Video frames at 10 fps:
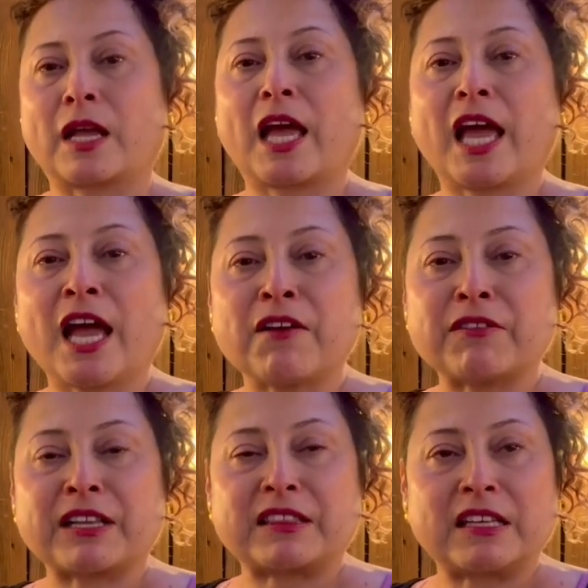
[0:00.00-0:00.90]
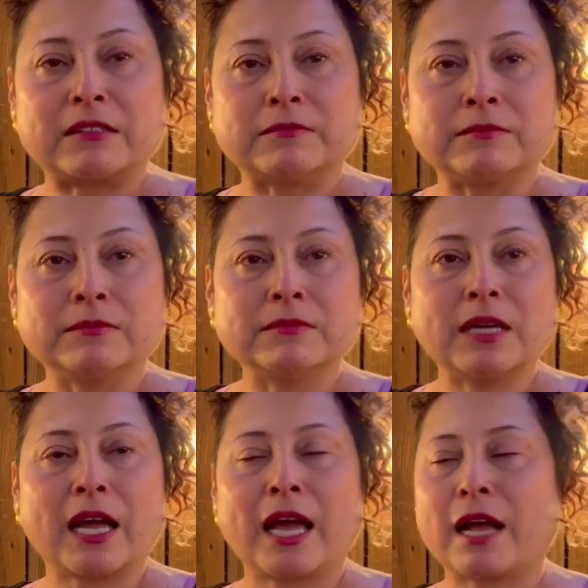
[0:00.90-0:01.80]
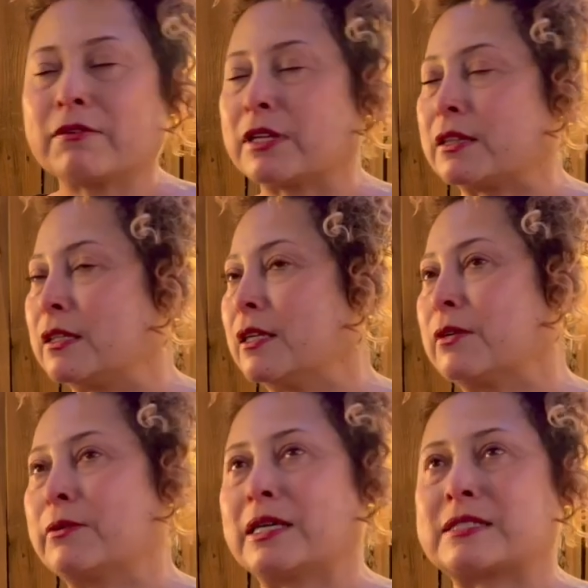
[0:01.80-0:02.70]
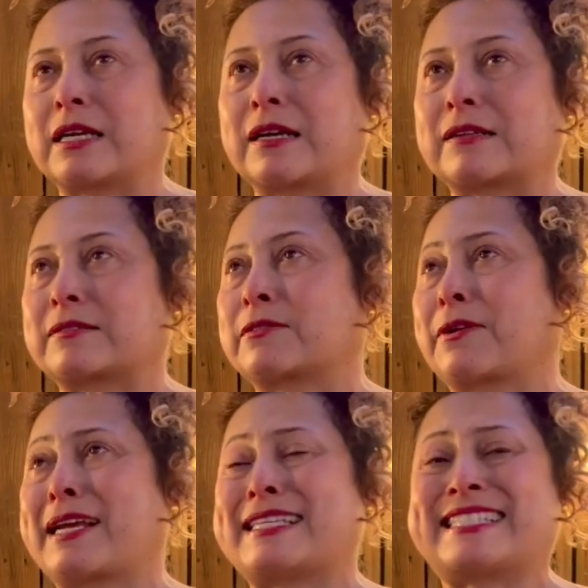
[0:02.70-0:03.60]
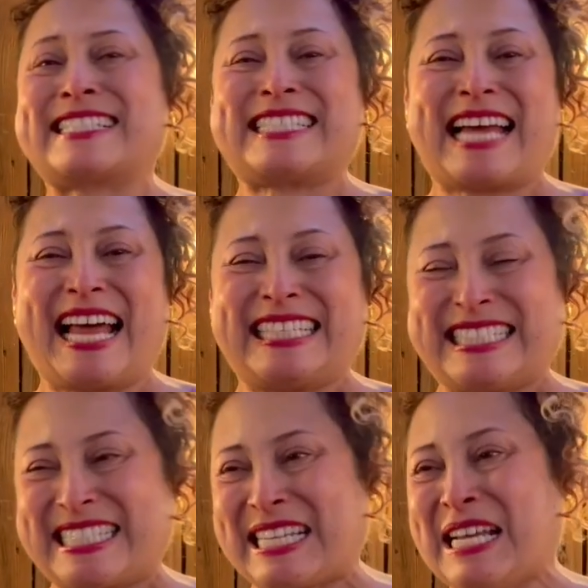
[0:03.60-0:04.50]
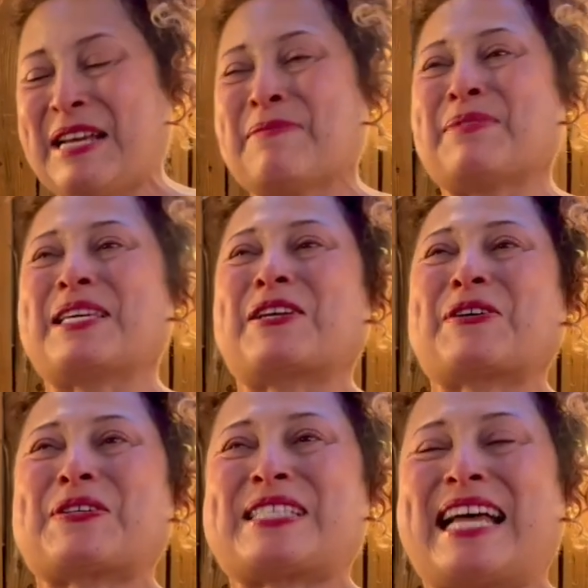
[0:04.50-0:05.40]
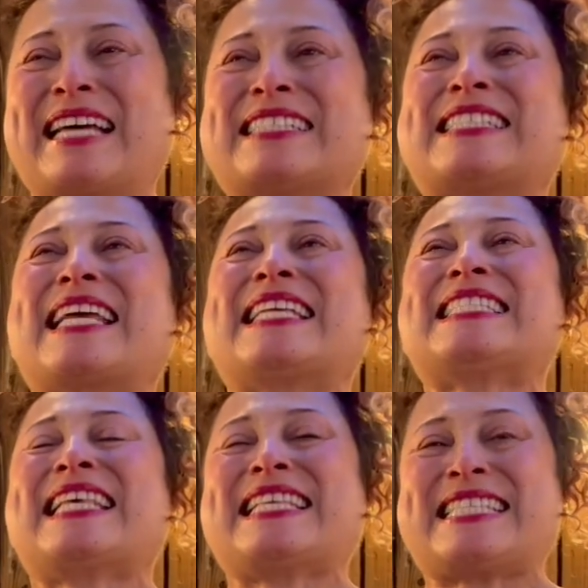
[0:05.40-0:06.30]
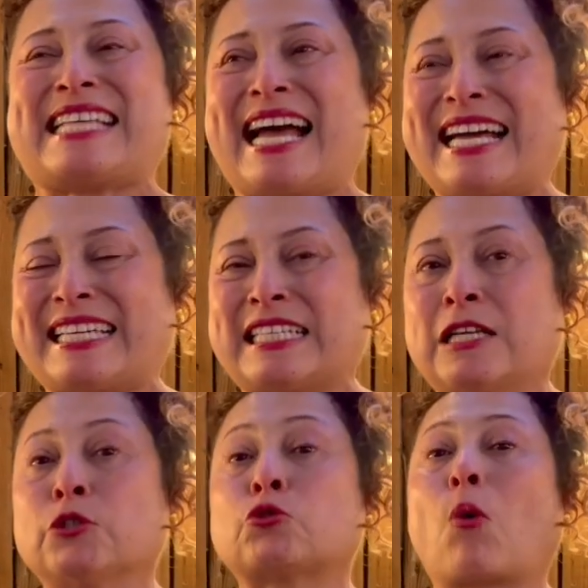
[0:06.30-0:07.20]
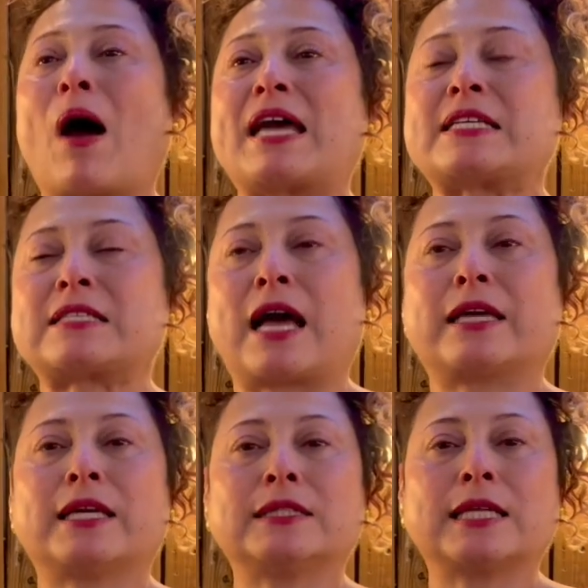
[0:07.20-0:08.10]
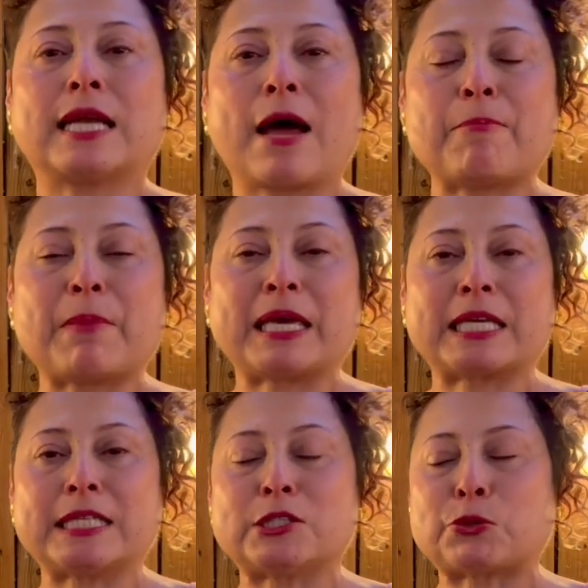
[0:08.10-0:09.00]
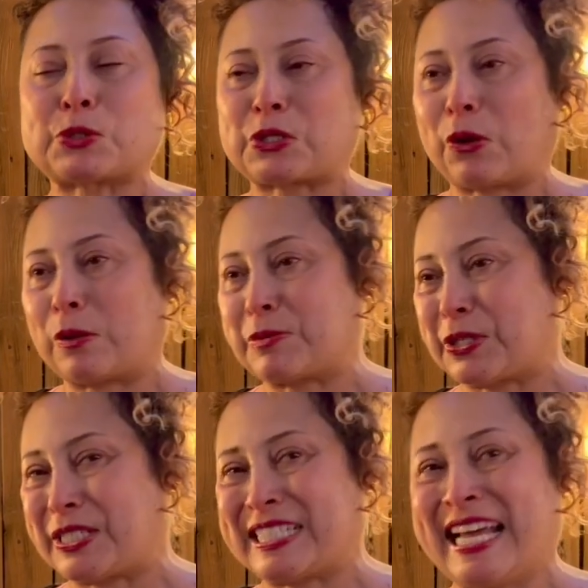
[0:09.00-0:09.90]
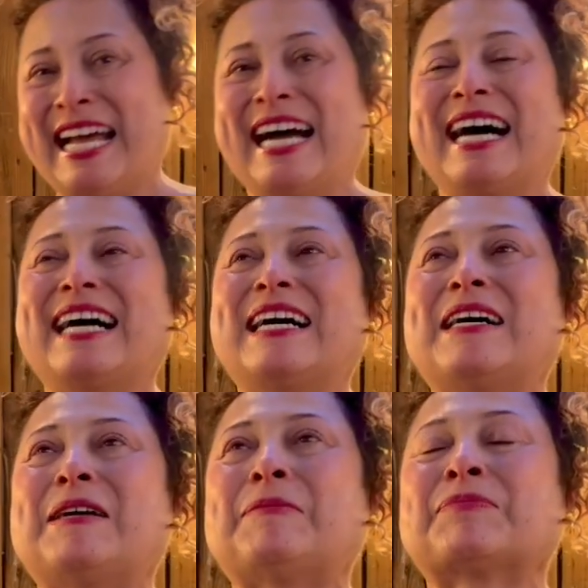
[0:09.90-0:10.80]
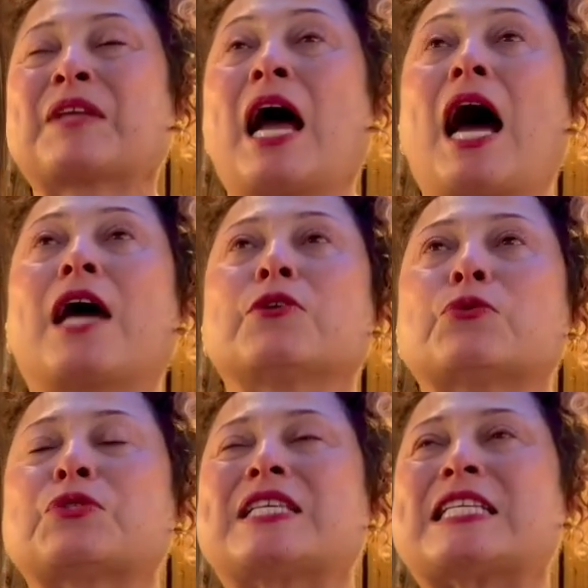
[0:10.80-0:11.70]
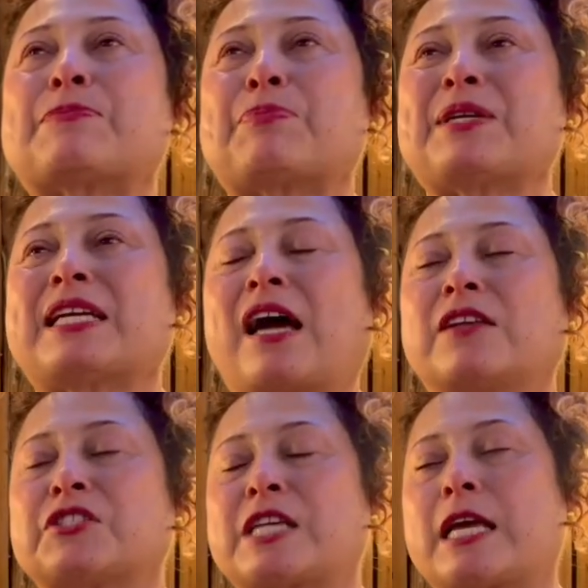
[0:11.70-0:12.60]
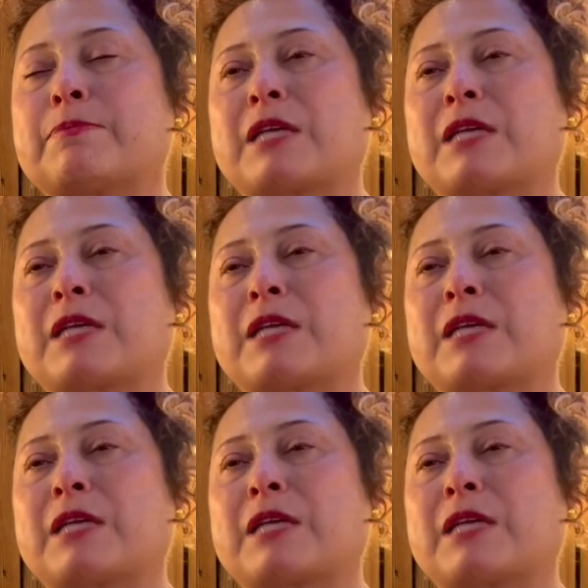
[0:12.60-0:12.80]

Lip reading: Everything. Everything was a crazy challenge because I changed the design twice. I ended up making two sculptures. I used these pre-cut shapes.